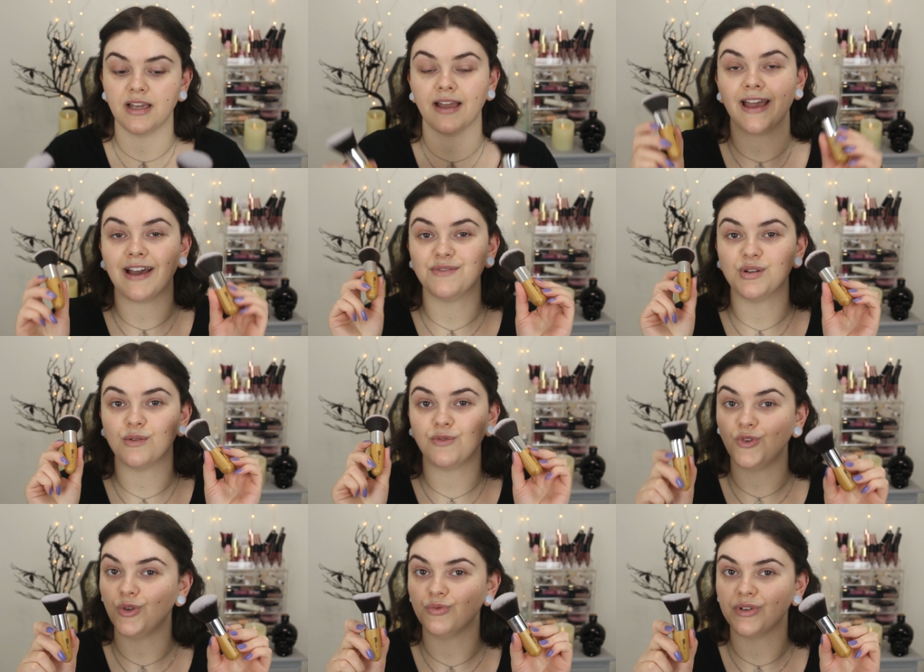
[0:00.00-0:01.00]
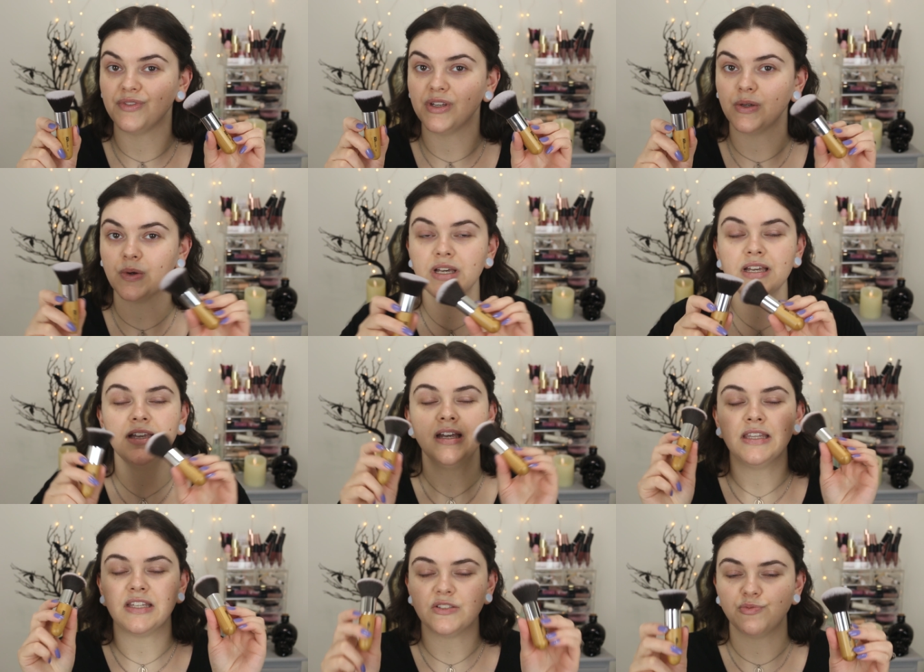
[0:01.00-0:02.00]
I have done a full review.
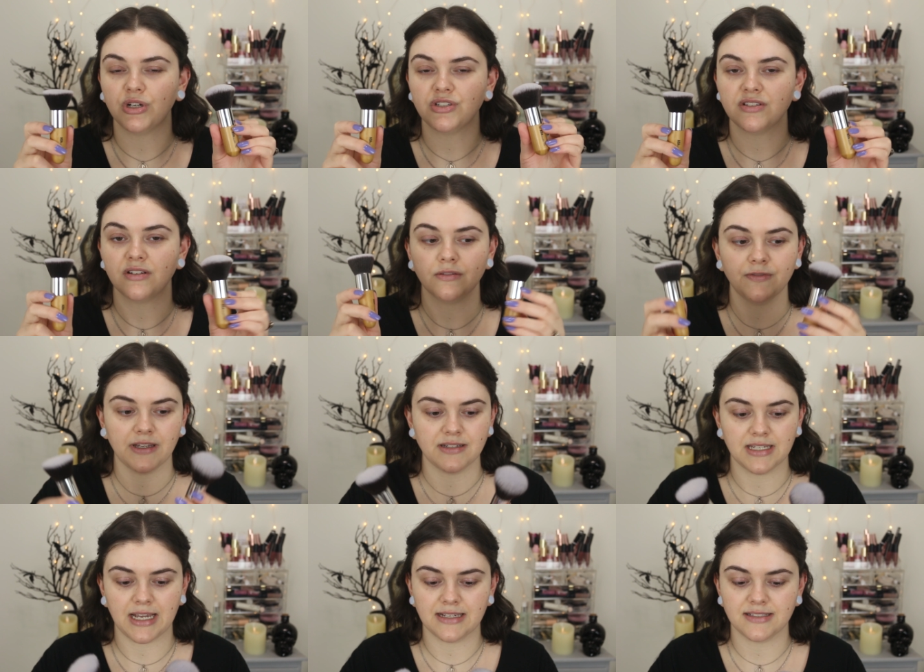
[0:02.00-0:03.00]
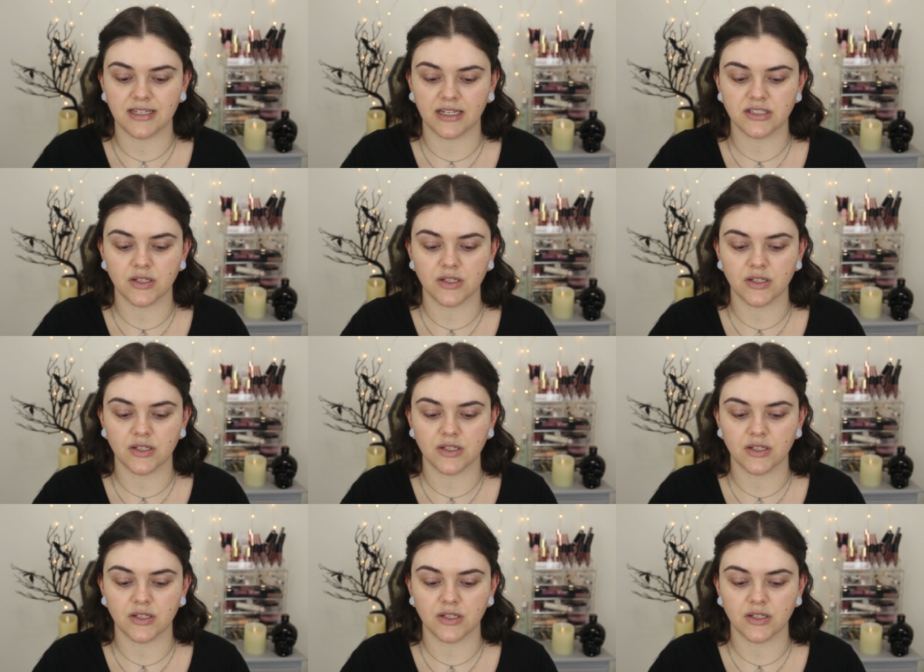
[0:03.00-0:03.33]
These brushes are fantastic.